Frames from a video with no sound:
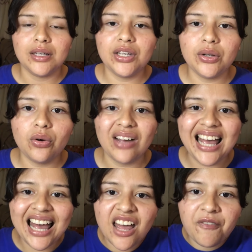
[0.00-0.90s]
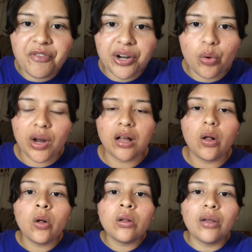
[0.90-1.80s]
You know, everywhere,
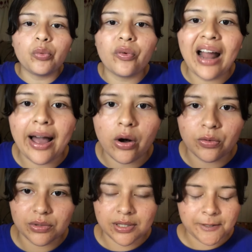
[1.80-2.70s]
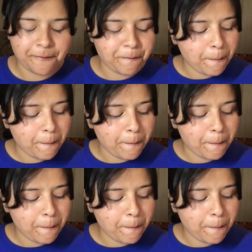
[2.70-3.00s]
all around.